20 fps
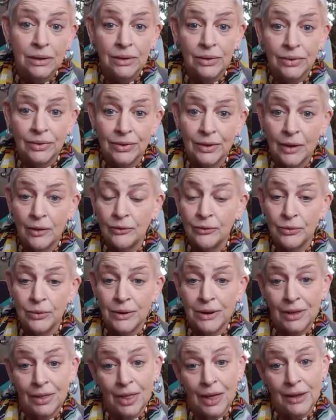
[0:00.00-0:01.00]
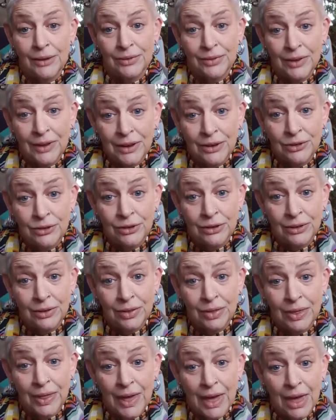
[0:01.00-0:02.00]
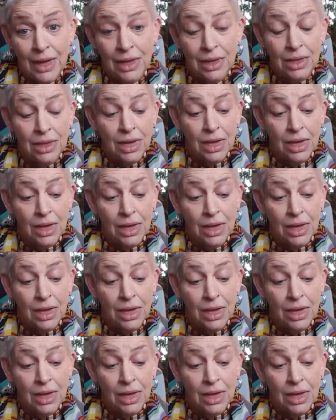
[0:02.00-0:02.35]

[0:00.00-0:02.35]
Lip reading: self-realization that